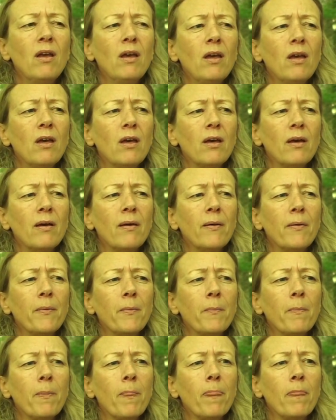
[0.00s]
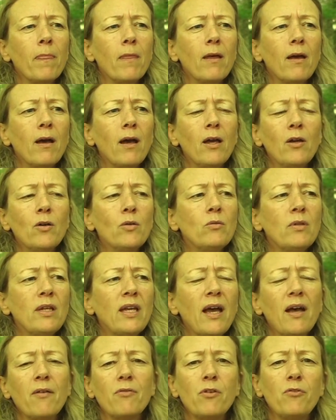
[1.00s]
I only
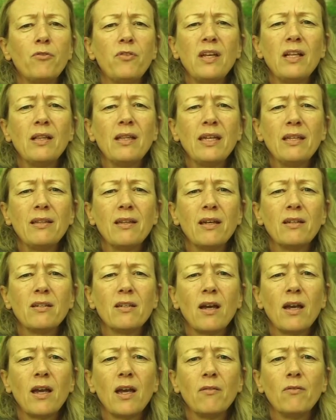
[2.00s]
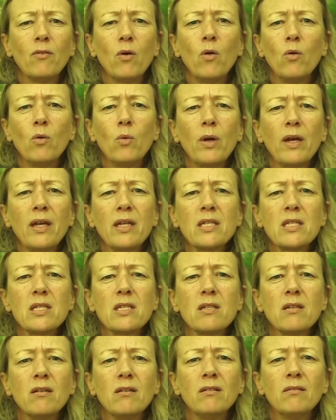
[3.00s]
have the feeling that I have always